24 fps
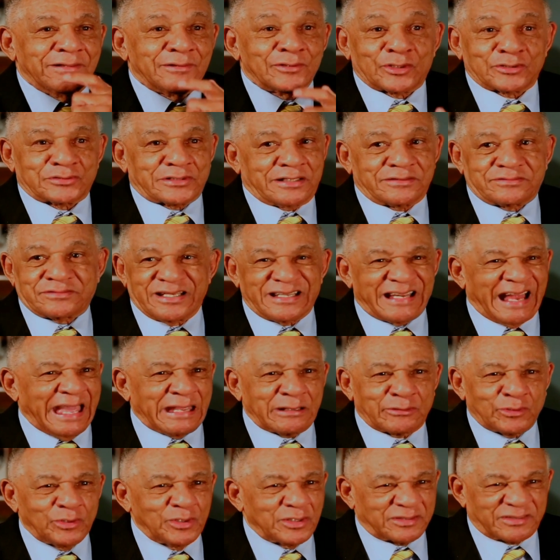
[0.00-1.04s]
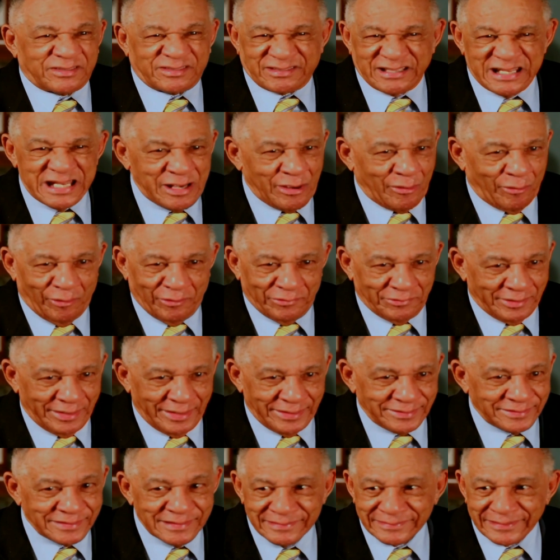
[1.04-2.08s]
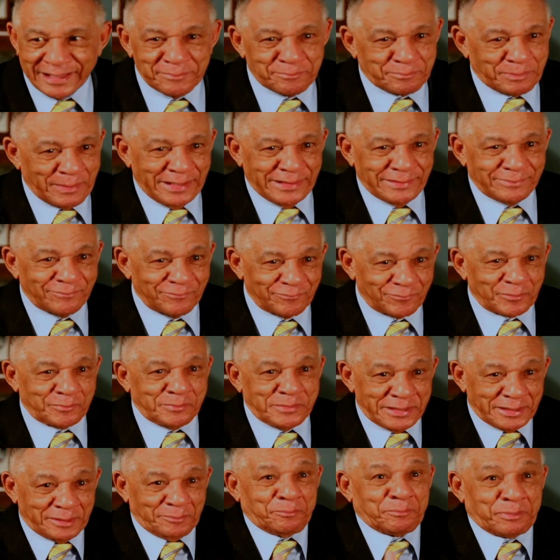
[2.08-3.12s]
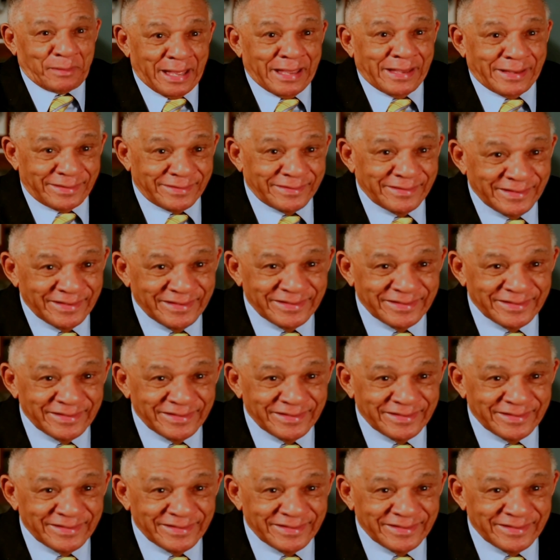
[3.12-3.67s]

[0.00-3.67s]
Because I said, I couldn't sing all night. They paid for me to play,